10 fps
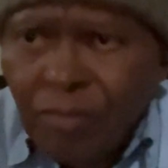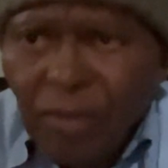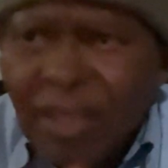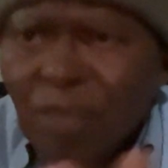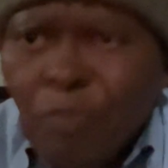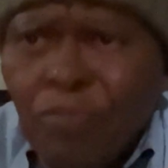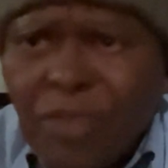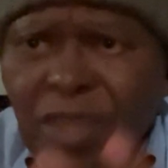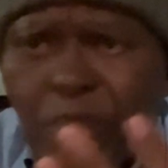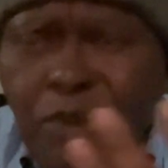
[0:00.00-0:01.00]

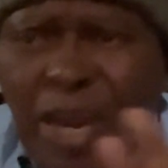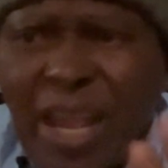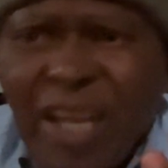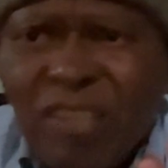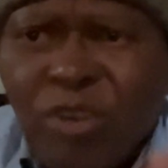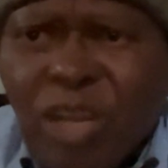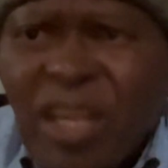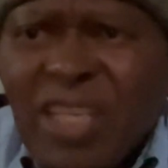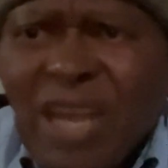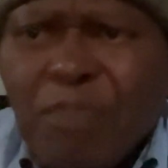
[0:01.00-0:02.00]
the brain is going to
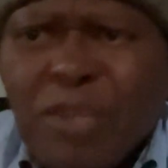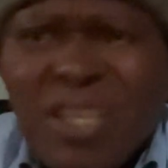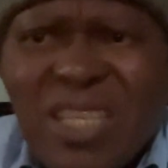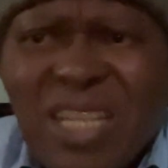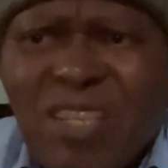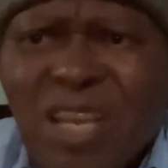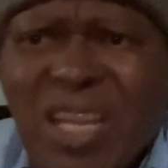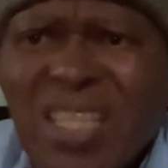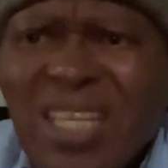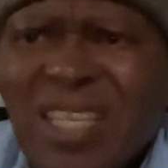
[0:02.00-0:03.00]
interpret this as
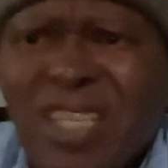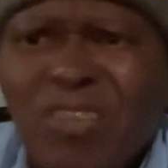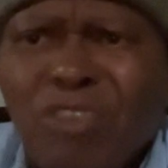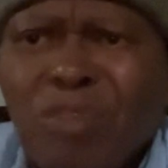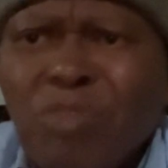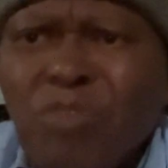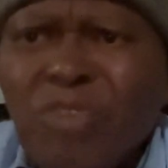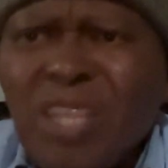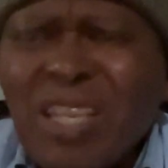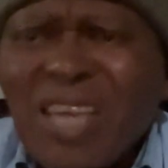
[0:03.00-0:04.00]
it's not moving.